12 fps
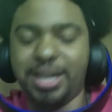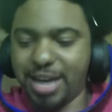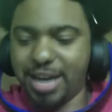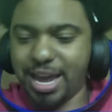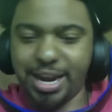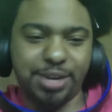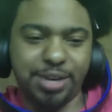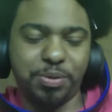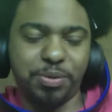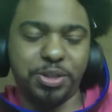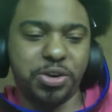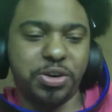And I didn't
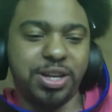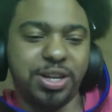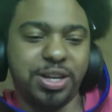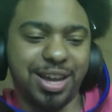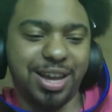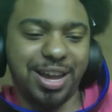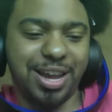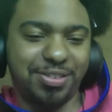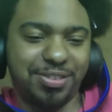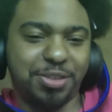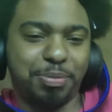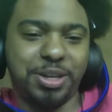return it
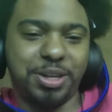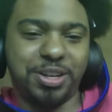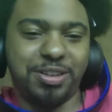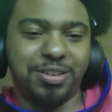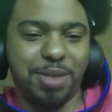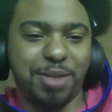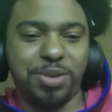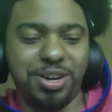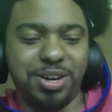just because I want